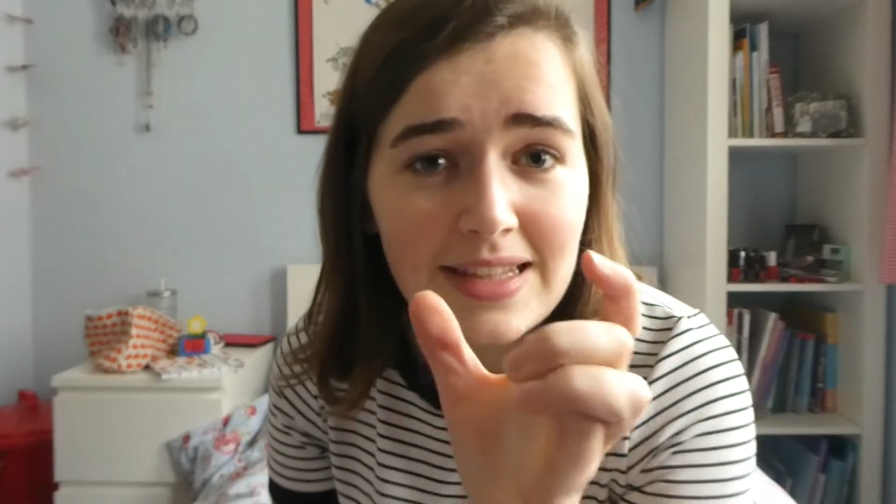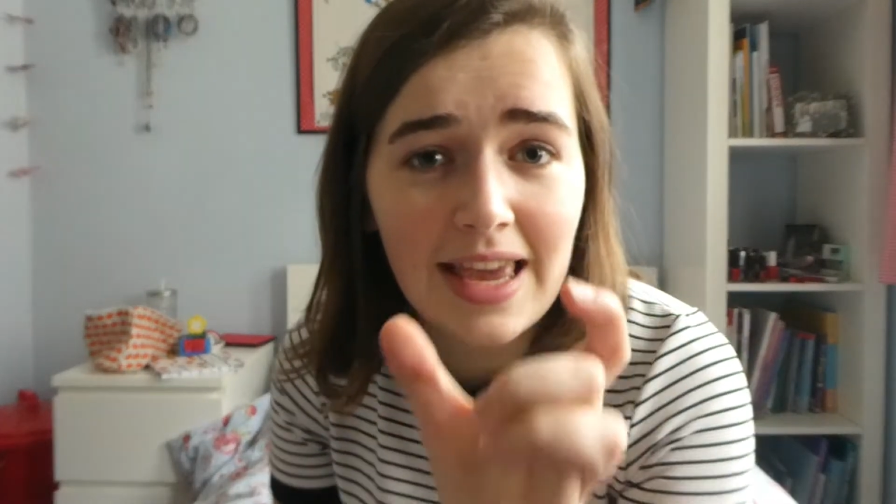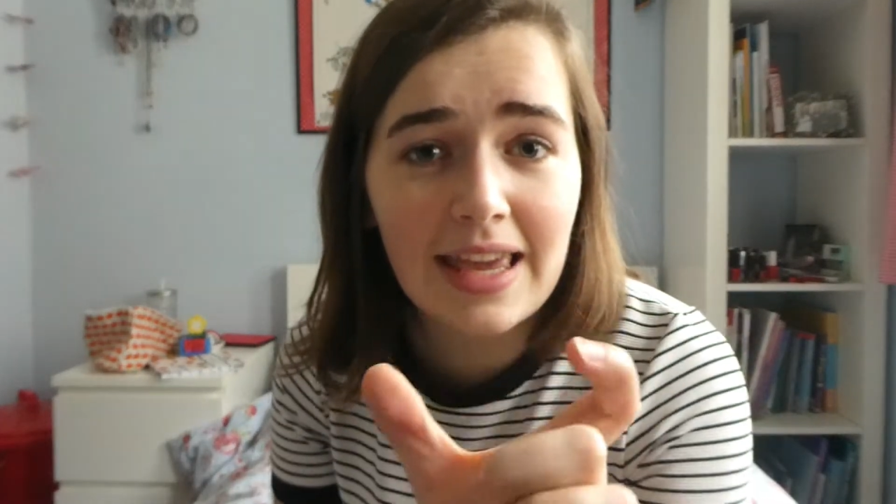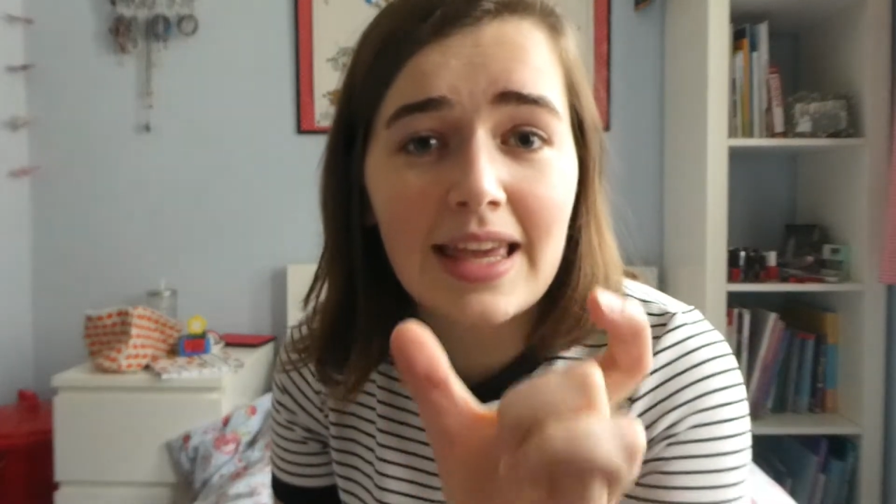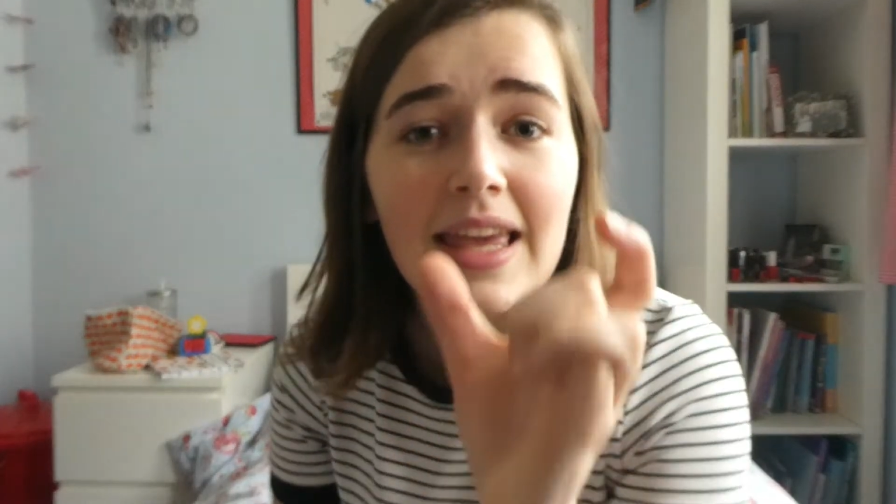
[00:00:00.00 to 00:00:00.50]

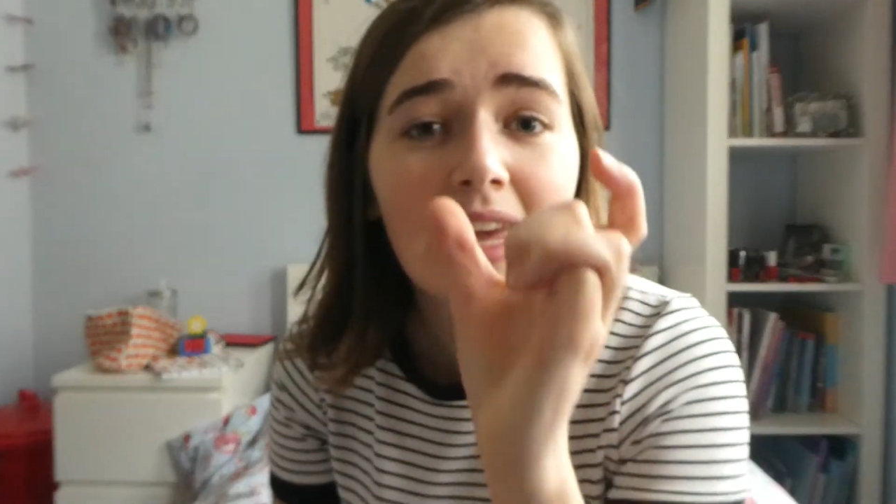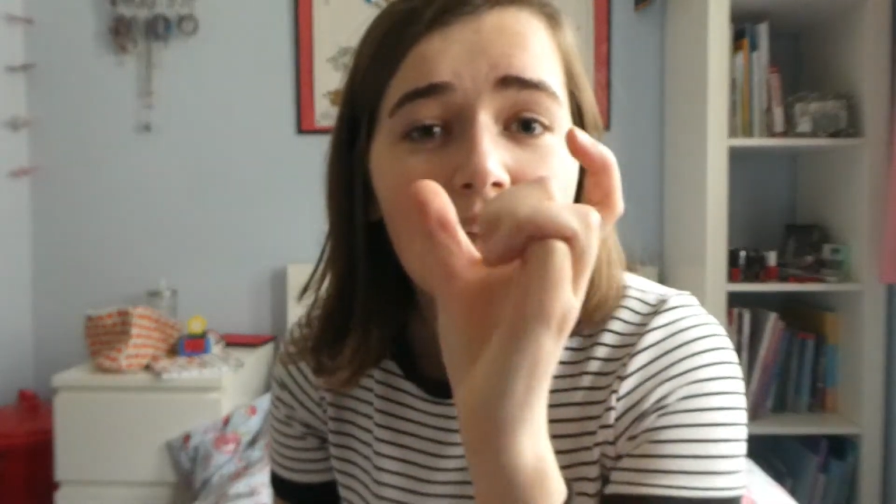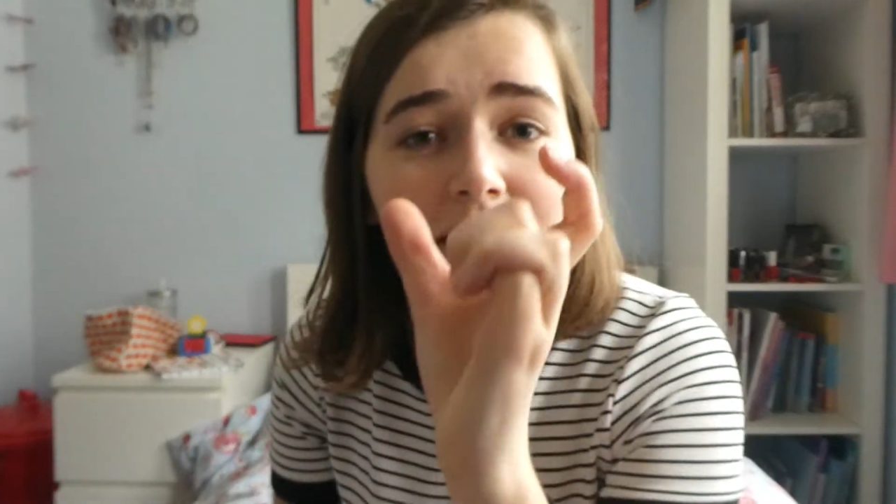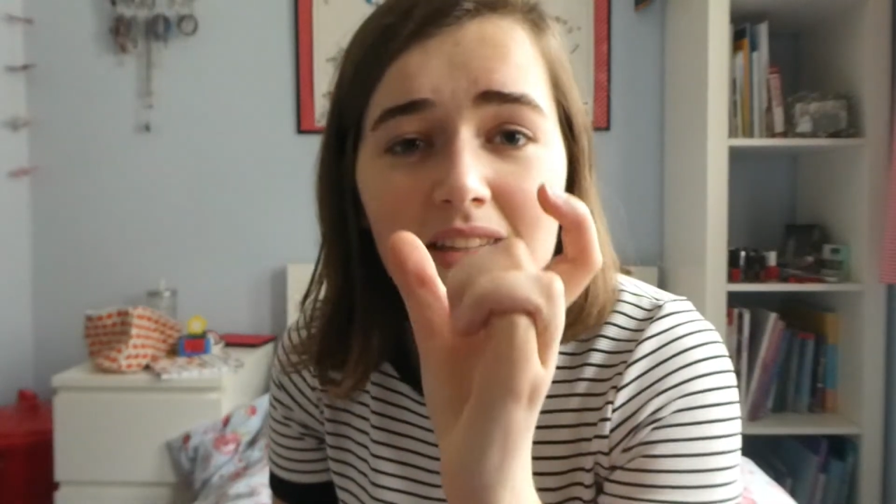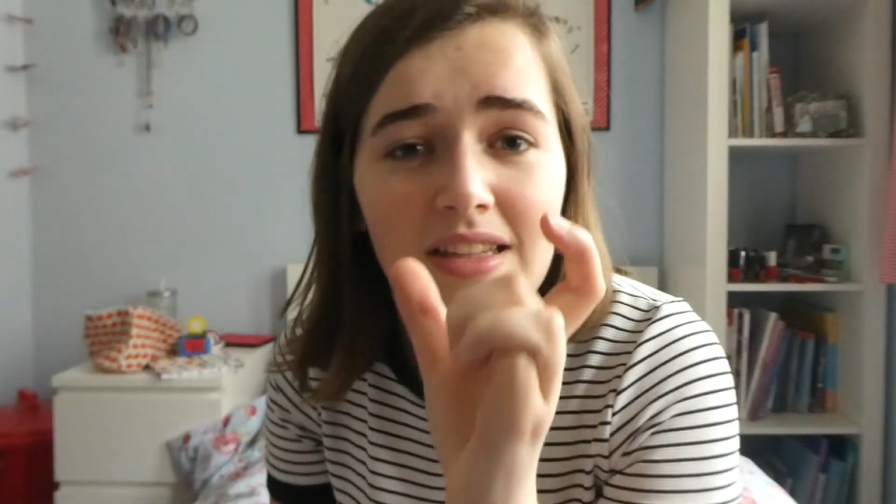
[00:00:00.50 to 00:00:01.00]
saying,
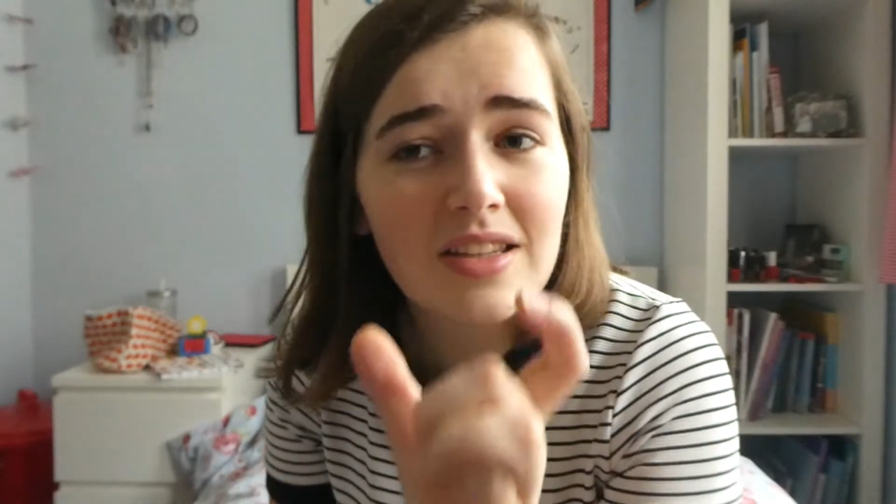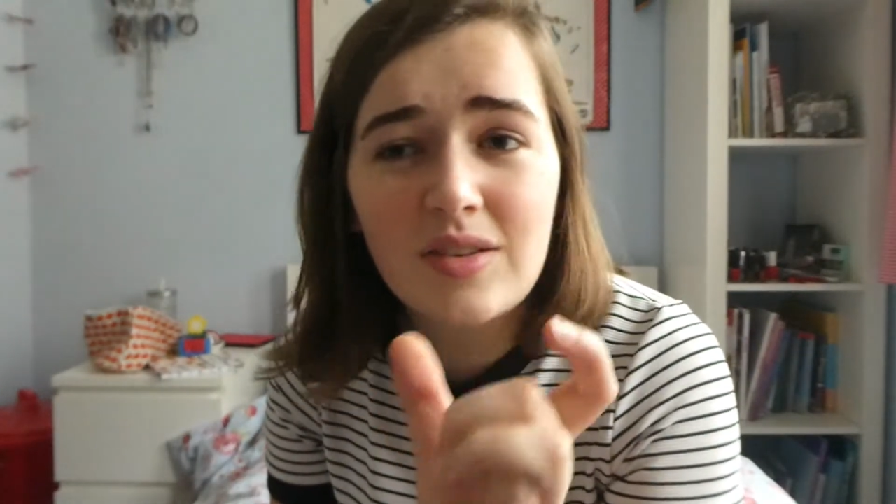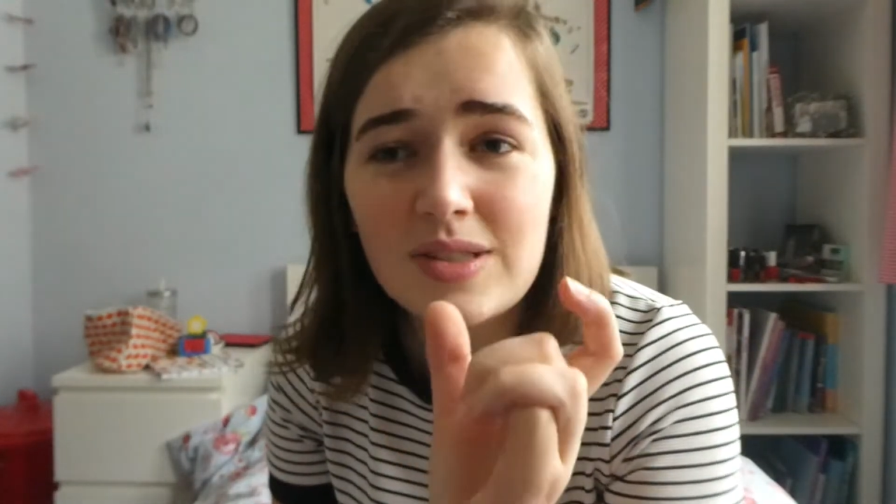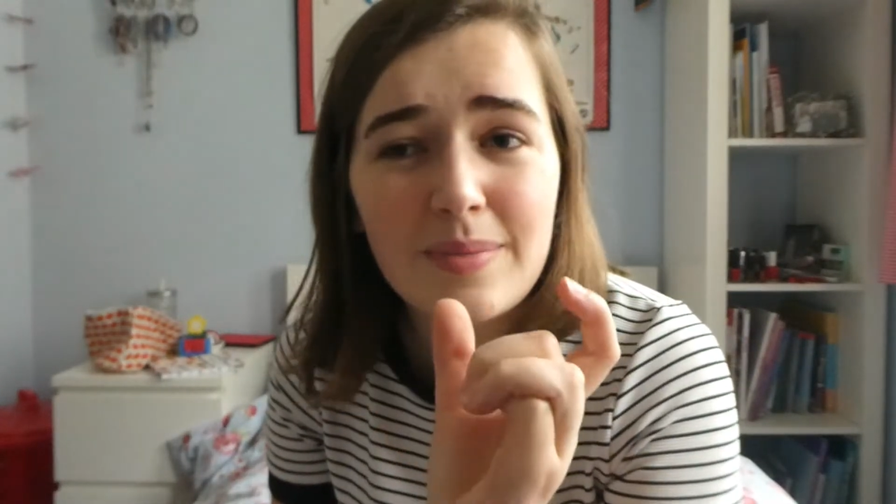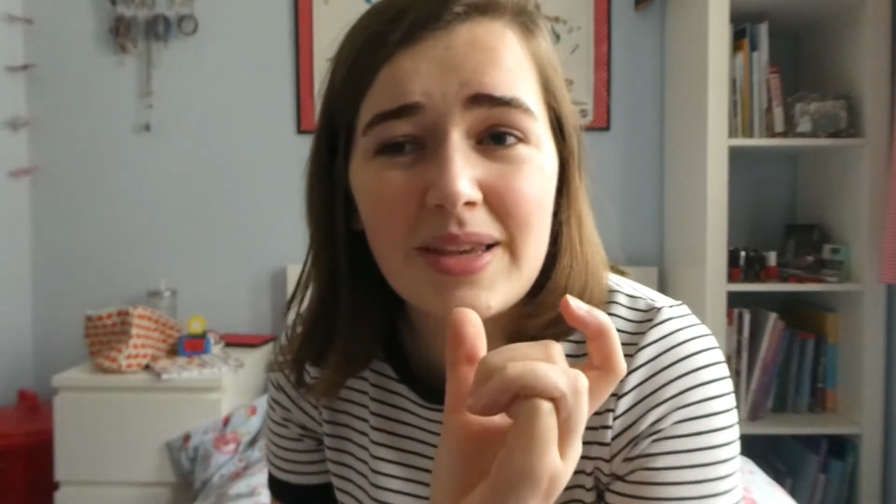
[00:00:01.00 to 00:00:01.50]
you
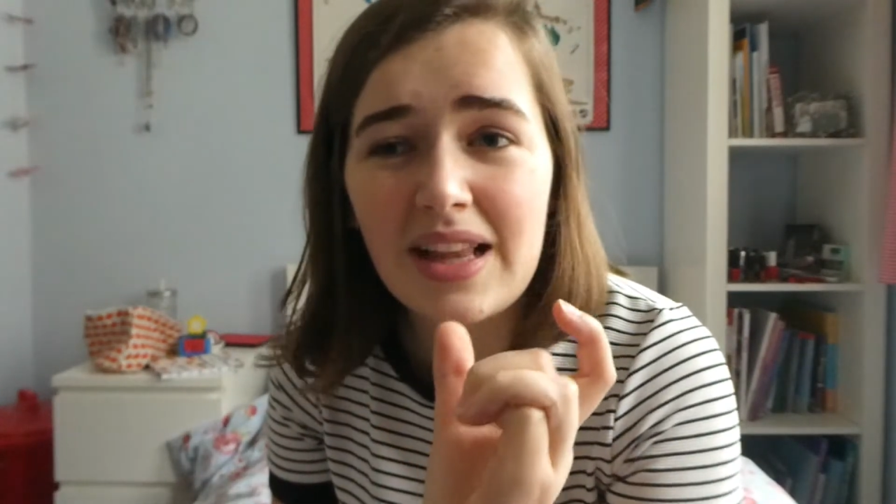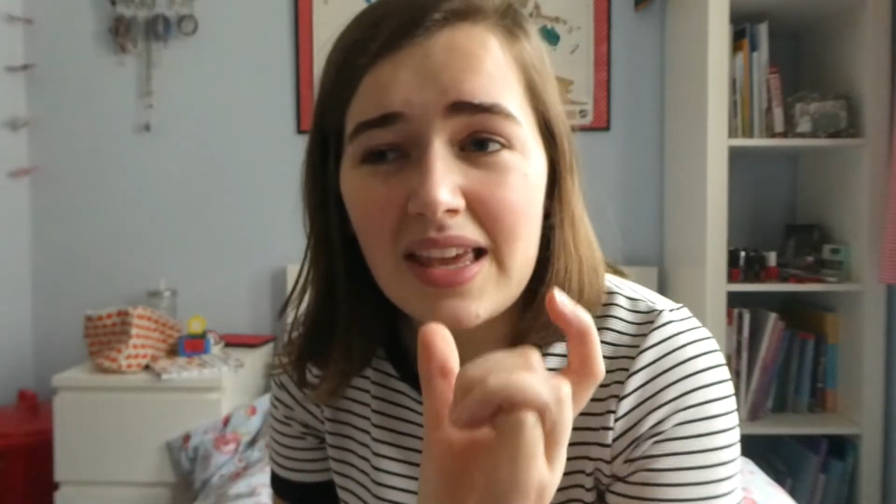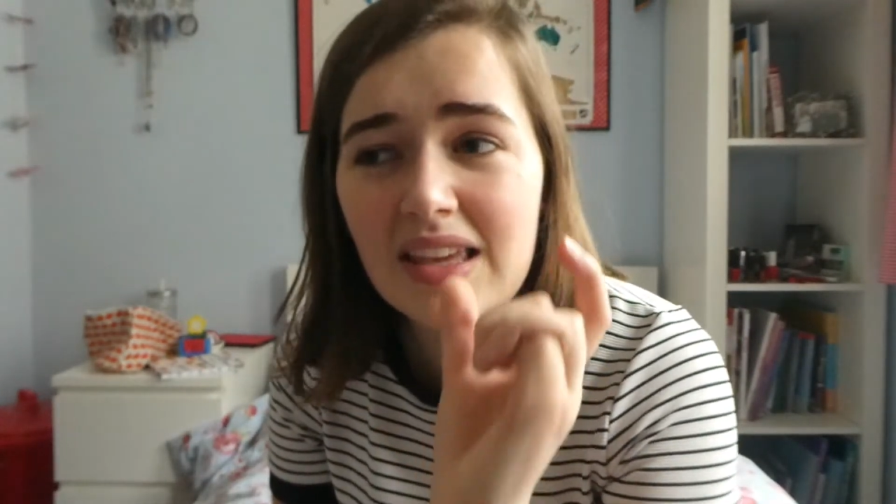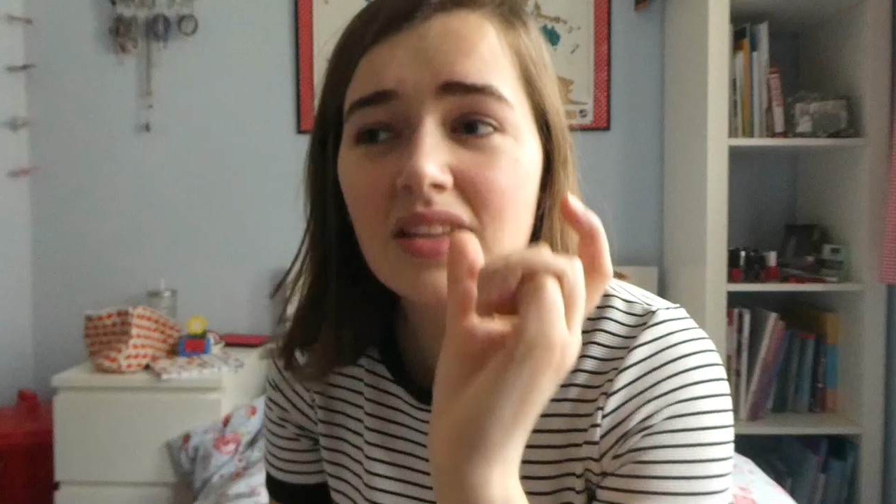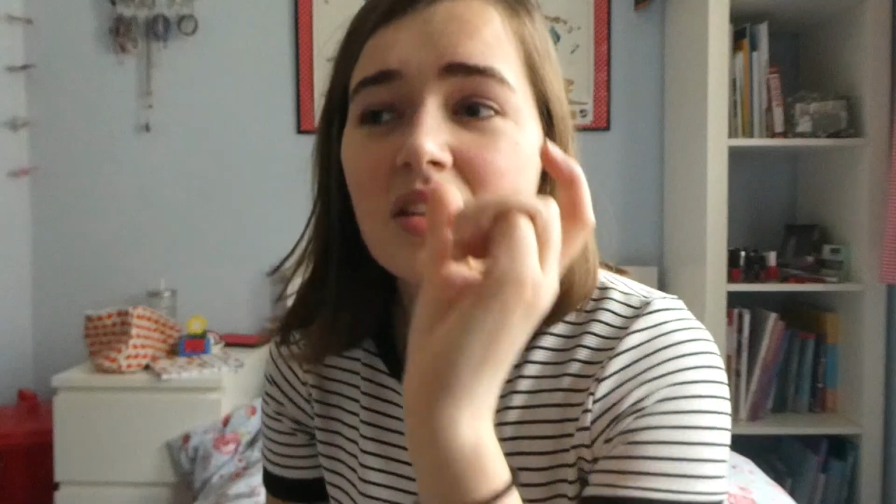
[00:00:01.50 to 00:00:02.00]
know, something like,